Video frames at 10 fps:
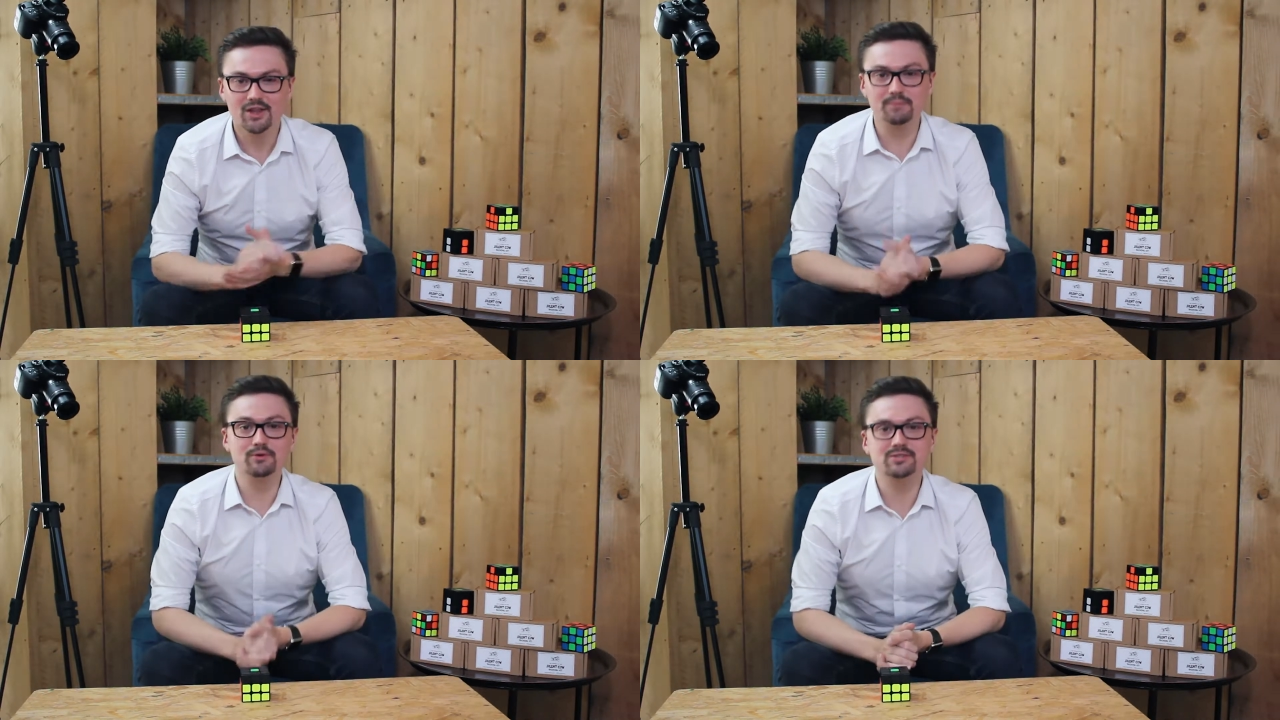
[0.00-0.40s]

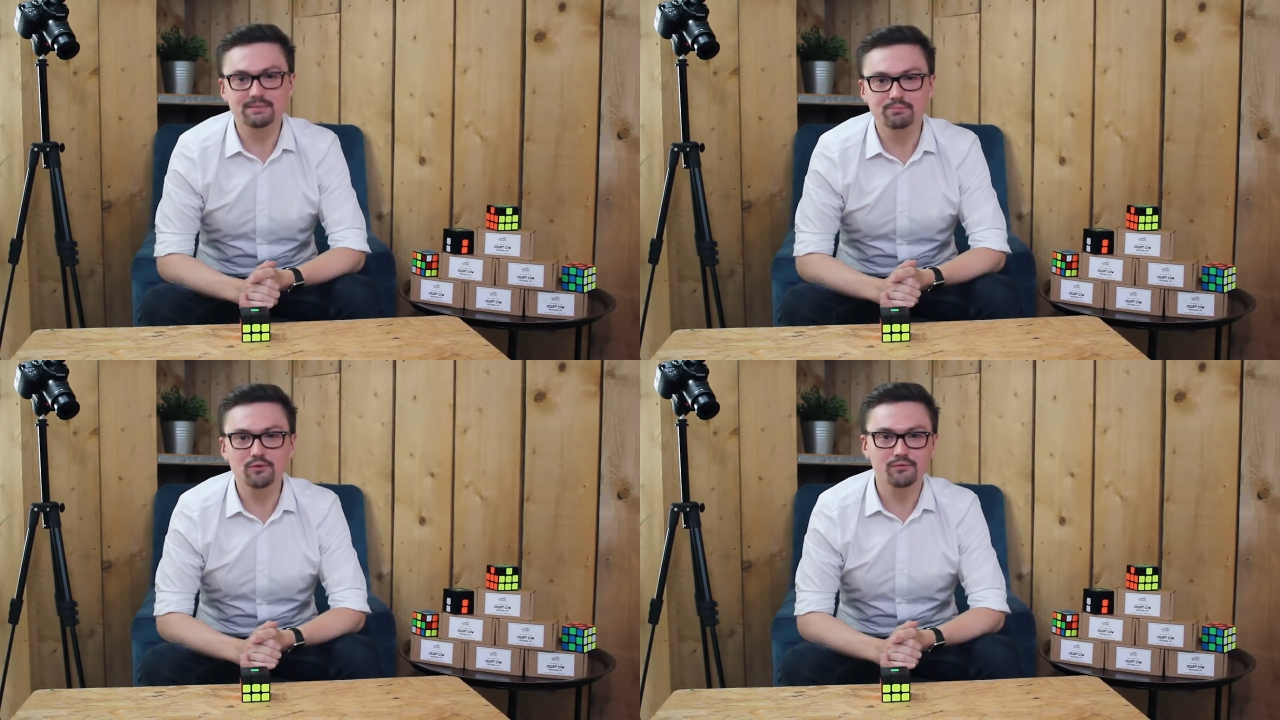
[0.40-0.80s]
the most
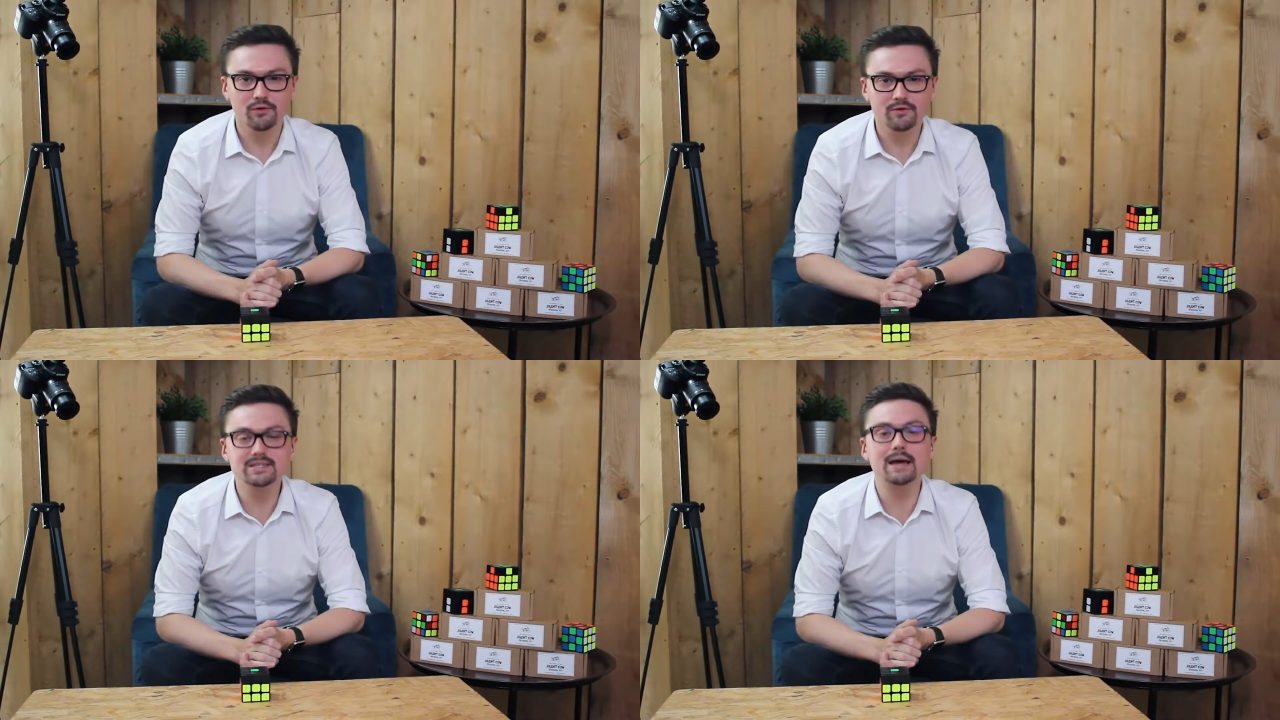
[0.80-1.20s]
simple,
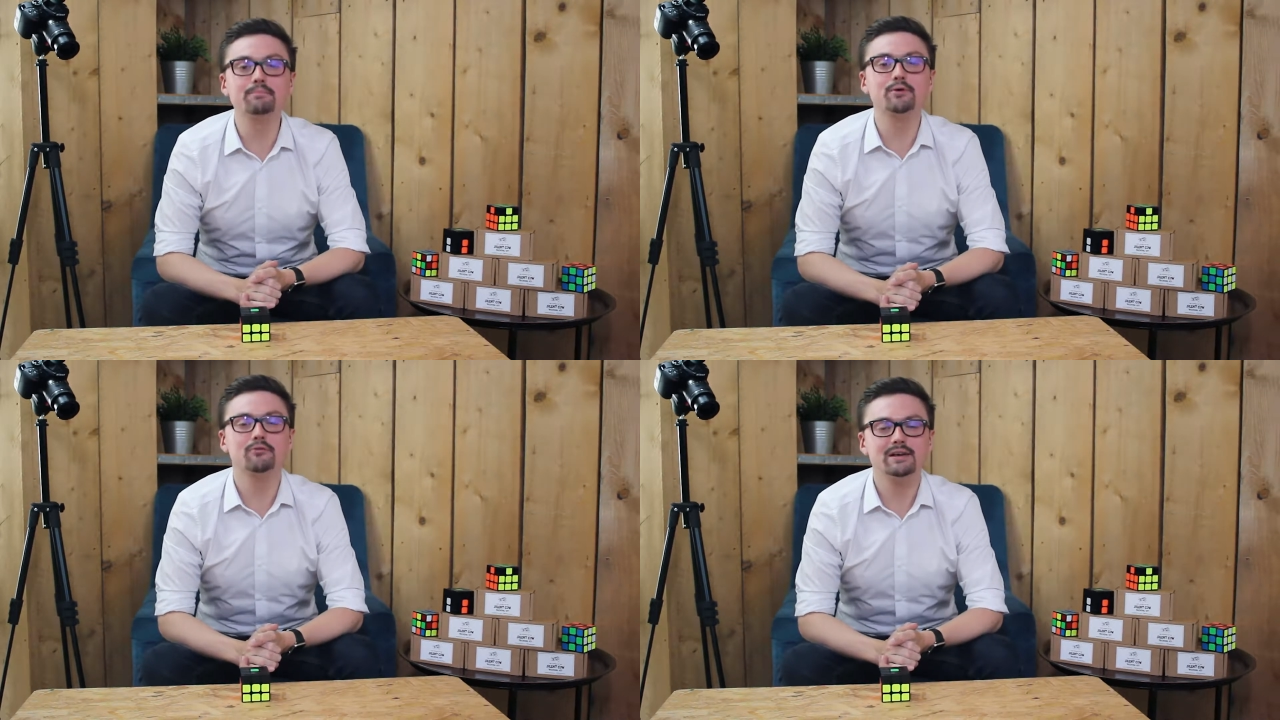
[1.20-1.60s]
focused
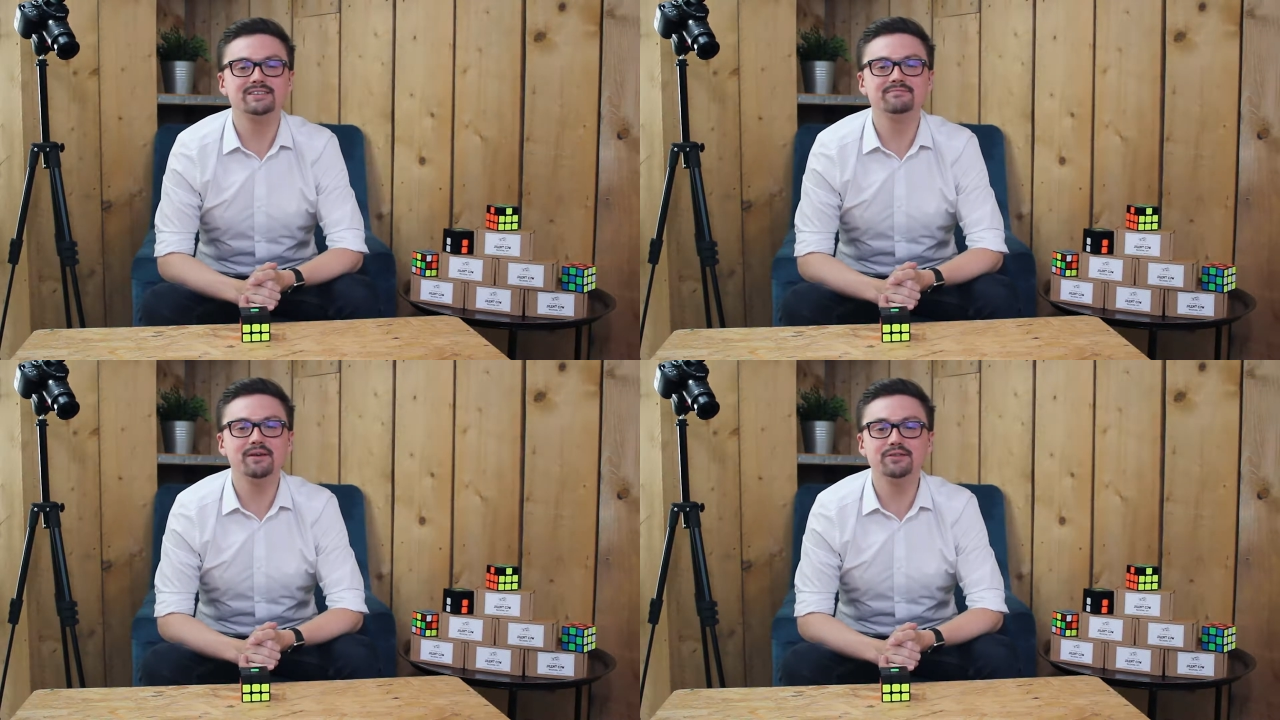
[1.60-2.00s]
and
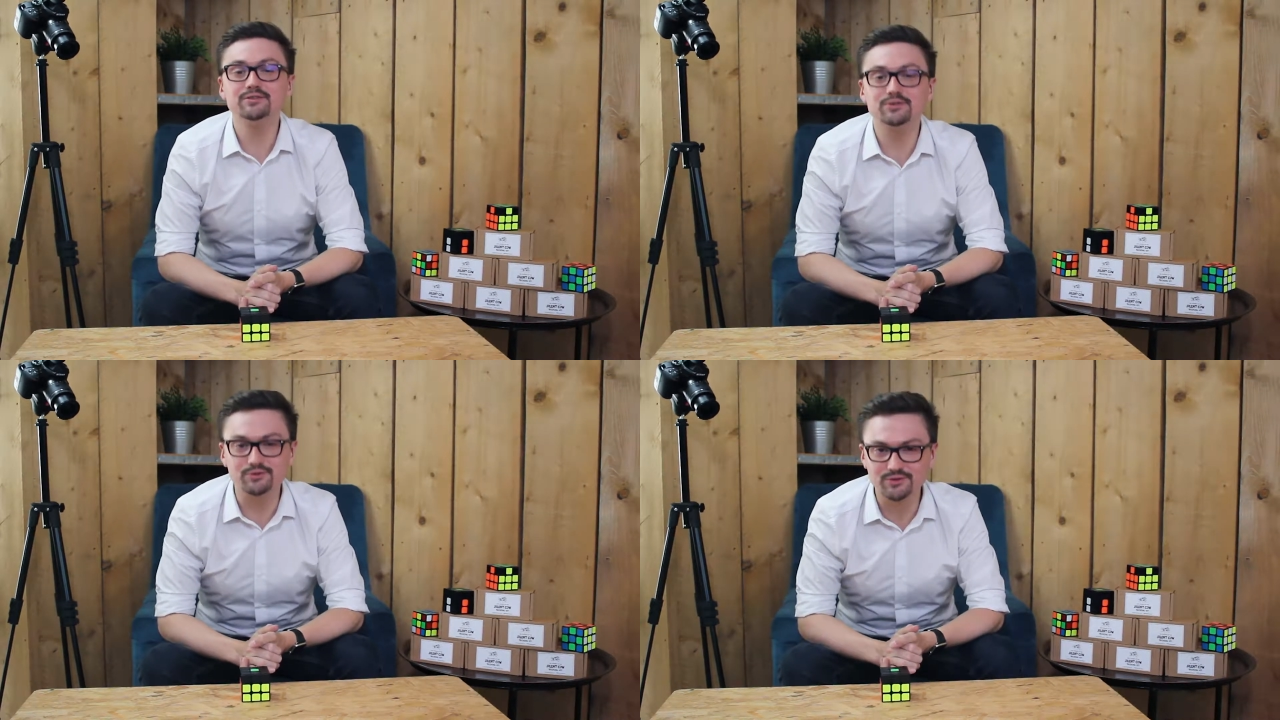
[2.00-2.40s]
progressive
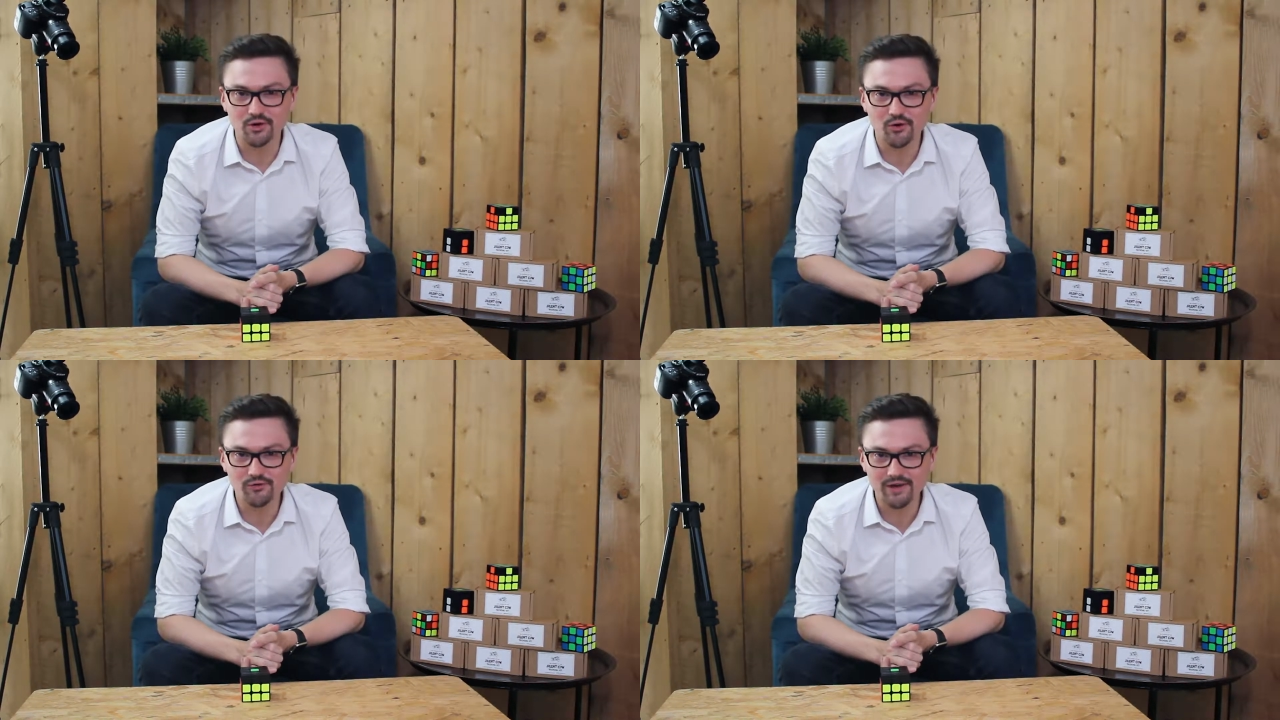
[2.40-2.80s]
method to
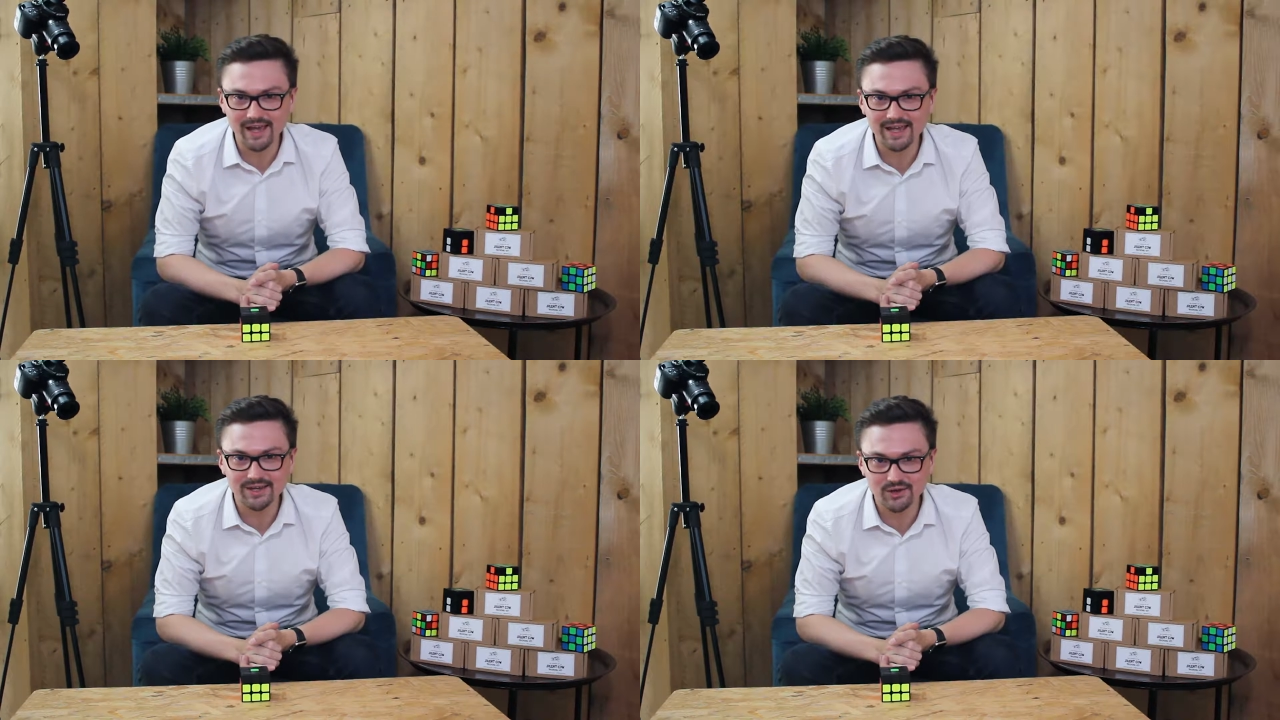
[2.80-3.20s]
solve
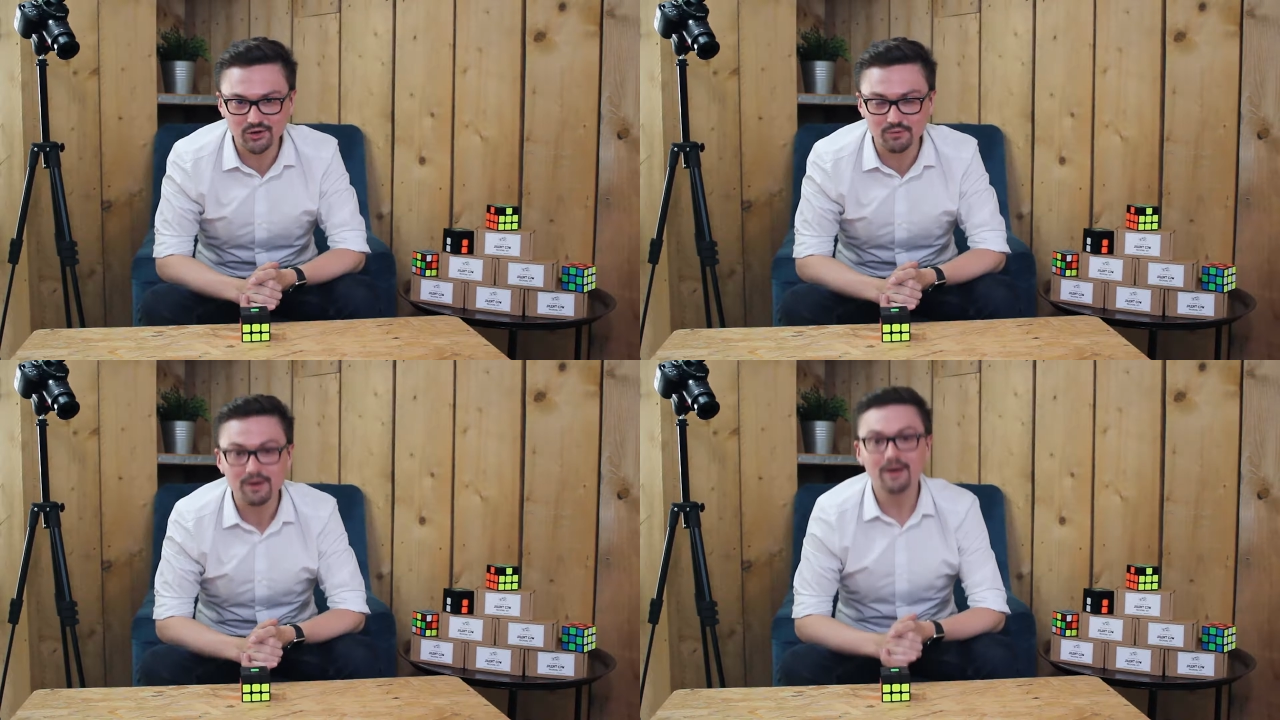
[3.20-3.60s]
a
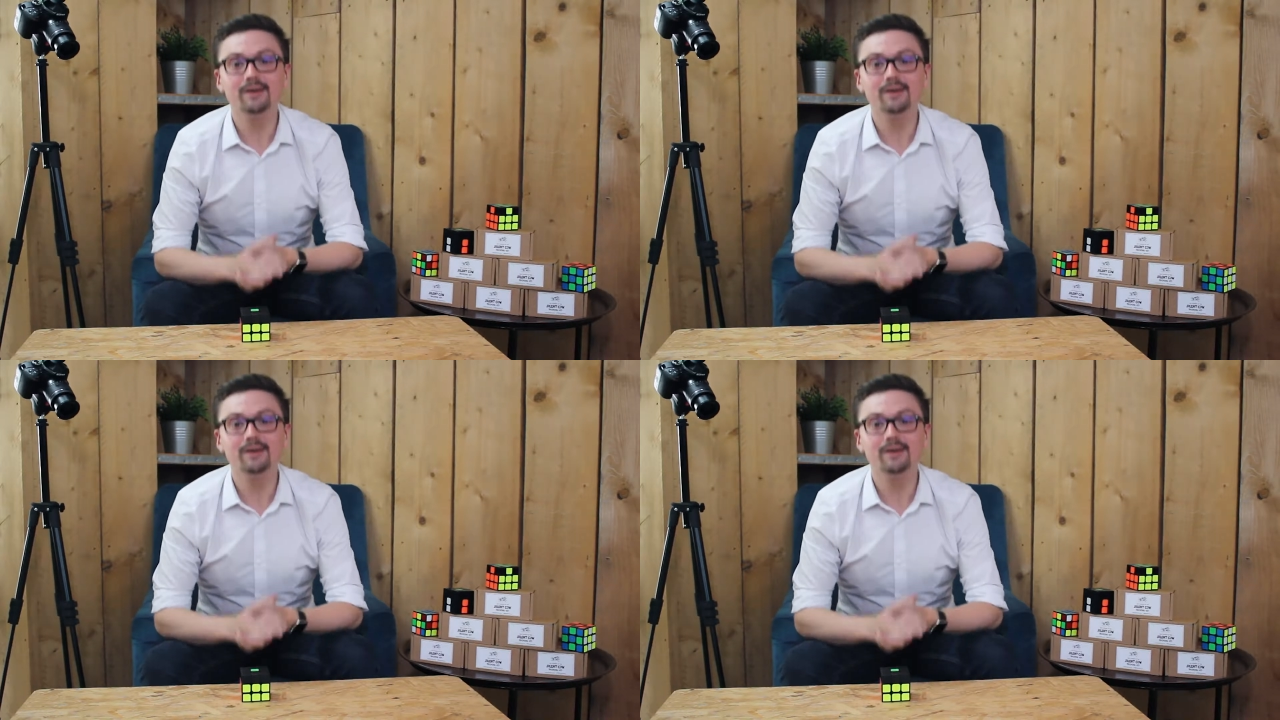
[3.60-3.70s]
cube.